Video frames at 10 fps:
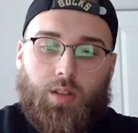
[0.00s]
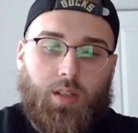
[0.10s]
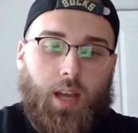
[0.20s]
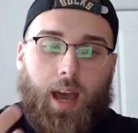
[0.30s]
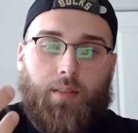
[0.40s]

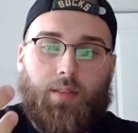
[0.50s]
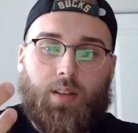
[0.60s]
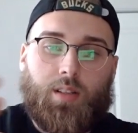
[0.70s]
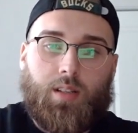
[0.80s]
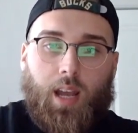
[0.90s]
have a
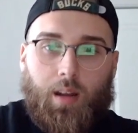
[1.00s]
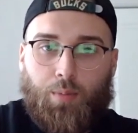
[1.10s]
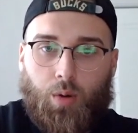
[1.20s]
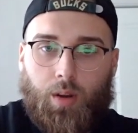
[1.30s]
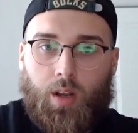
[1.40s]

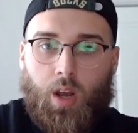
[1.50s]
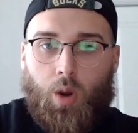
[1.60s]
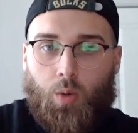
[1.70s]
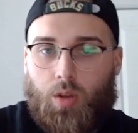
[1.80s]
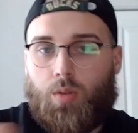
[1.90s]
standpoint
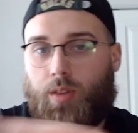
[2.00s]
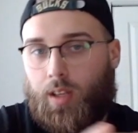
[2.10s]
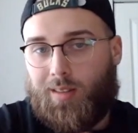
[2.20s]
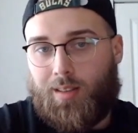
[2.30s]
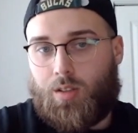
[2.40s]
where you
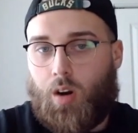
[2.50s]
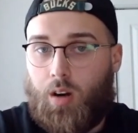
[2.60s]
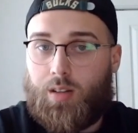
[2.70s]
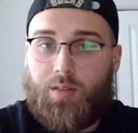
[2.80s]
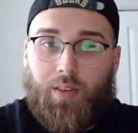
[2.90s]
think this
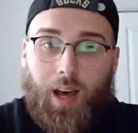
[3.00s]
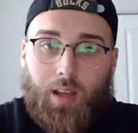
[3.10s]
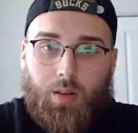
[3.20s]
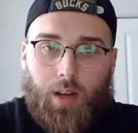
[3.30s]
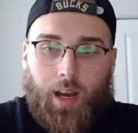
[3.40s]
card is
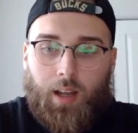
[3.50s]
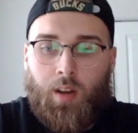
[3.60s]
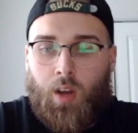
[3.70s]
valued at.